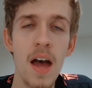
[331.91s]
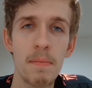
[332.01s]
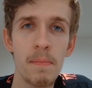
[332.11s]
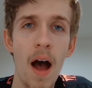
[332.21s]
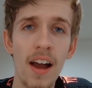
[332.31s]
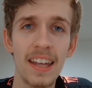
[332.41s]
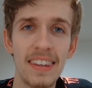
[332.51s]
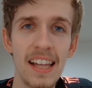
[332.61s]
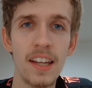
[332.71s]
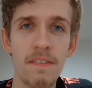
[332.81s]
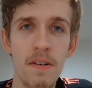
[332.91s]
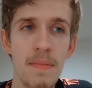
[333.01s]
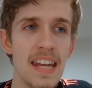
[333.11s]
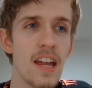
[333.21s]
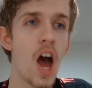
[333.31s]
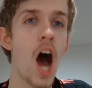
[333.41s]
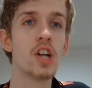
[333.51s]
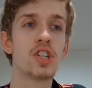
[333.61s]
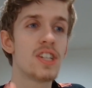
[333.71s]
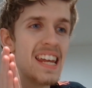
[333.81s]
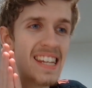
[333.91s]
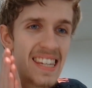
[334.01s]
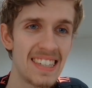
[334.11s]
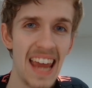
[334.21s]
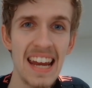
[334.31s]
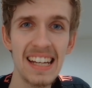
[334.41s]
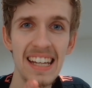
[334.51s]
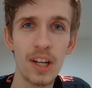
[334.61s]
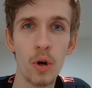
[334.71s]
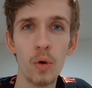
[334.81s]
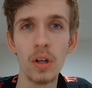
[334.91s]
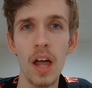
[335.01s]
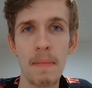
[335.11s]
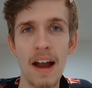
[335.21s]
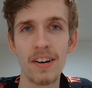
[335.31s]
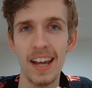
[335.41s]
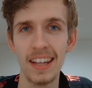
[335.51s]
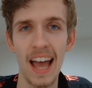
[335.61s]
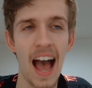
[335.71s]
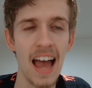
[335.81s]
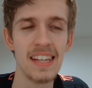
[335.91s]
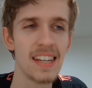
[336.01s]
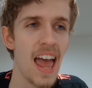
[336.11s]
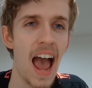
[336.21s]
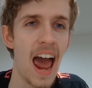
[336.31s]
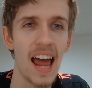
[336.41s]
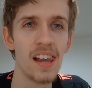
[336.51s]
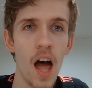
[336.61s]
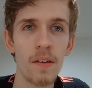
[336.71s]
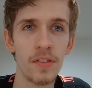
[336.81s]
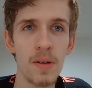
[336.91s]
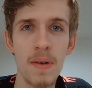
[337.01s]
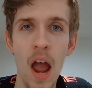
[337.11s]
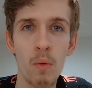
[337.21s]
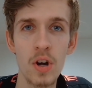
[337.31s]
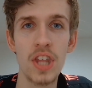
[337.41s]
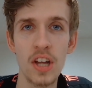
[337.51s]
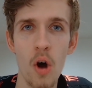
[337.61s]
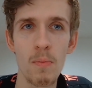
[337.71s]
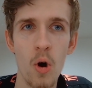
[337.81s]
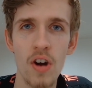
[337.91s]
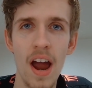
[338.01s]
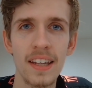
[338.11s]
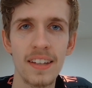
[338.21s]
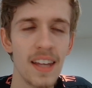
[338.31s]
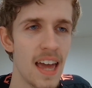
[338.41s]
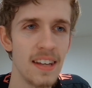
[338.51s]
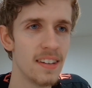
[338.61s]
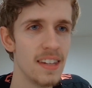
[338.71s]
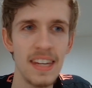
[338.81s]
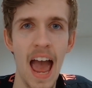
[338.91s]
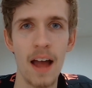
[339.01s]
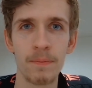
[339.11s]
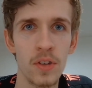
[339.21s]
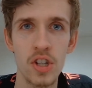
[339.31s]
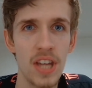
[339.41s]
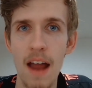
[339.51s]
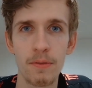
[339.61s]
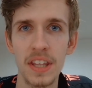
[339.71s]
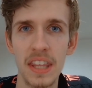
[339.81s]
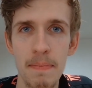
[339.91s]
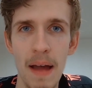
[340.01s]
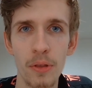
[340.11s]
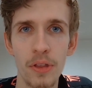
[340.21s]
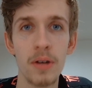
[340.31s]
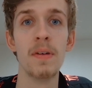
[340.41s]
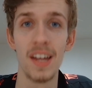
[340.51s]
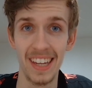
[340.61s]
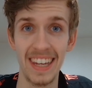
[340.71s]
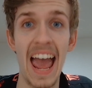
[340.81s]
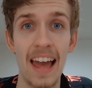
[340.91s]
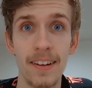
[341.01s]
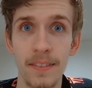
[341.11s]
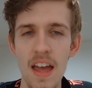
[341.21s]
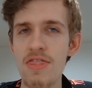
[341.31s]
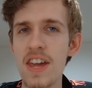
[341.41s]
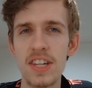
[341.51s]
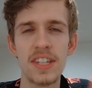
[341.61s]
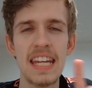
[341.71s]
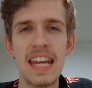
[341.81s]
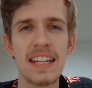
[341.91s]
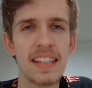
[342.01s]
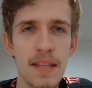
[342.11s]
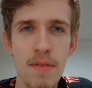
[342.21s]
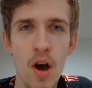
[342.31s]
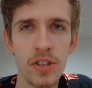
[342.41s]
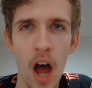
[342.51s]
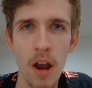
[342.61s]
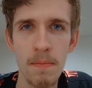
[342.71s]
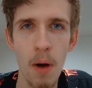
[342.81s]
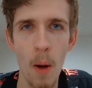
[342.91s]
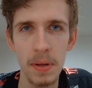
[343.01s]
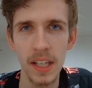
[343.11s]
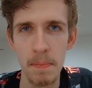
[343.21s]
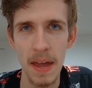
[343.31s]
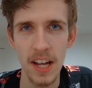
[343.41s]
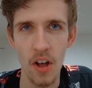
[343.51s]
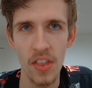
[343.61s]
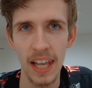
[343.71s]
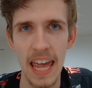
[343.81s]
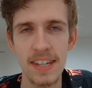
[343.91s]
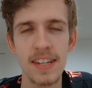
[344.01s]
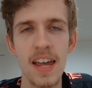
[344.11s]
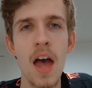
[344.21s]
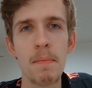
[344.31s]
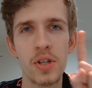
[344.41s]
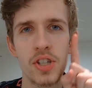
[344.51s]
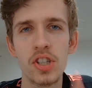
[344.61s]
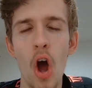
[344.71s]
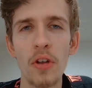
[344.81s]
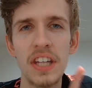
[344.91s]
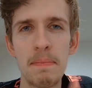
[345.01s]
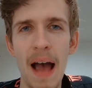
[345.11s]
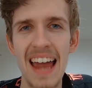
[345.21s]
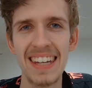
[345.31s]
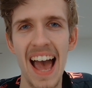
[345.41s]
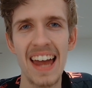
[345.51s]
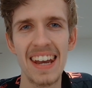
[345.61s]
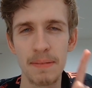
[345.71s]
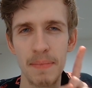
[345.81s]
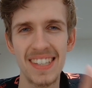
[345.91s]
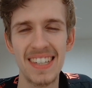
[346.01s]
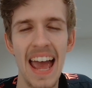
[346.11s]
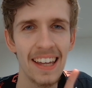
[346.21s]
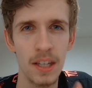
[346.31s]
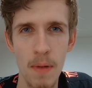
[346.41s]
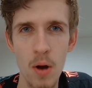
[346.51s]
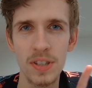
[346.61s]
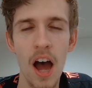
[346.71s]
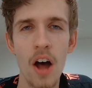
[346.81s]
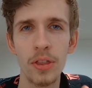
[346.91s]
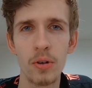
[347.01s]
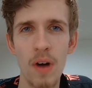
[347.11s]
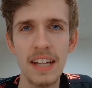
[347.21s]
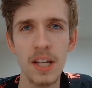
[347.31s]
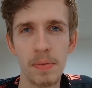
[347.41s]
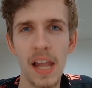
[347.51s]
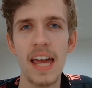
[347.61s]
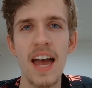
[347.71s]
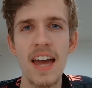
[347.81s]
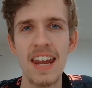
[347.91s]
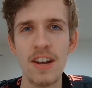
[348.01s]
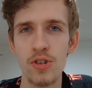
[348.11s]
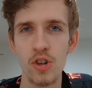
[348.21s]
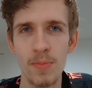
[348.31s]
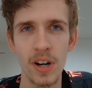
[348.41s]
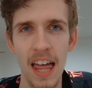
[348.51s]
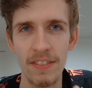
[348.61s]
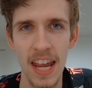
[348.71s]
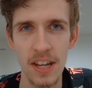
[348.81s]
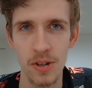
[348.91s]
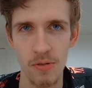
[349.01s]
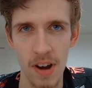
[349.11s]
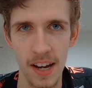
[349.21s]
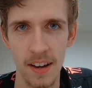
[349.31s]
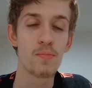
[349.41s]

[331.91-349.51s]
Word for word: But Mark and Dylan, for me, are just insanely cool American guys, and I love them, and I wish they got more credit, and yeah. Just everything about them. Yeah. This is easily the most unpopular pick on the list, but Scotty Banyan is my second most underrated player in Inazuma 11 history.